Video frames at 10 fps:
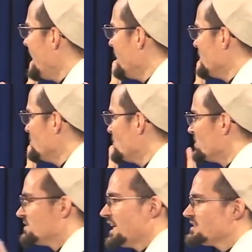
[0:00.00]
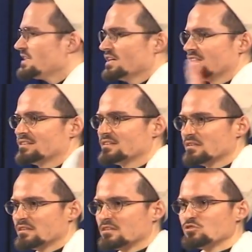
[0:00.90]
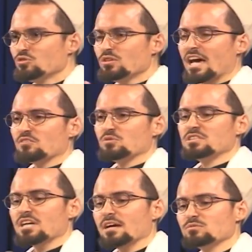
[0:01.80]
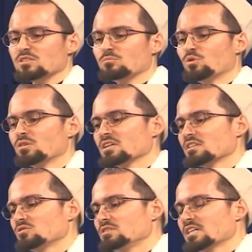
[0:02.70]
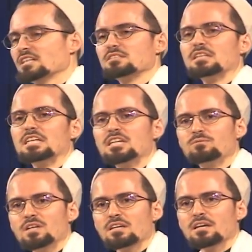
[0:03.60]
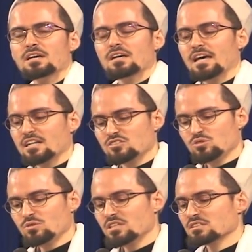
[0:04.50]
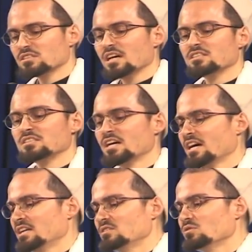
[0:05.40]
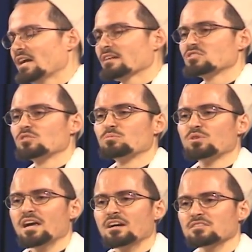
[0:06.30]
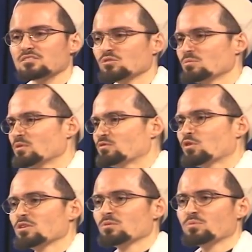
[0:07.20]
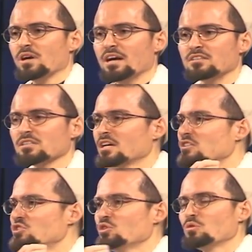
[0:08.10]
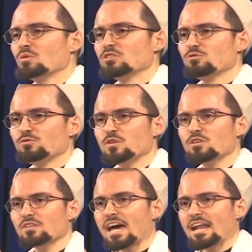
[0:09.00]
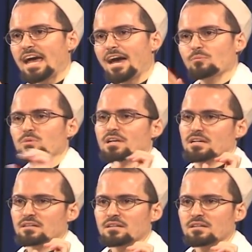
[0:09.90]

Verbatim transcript: a'lamu. That's it. Do that three times in the morning and three times in the evening. And do it in sajda and do it after your prayers. Do it before your prayers. Do it when you feel that happening.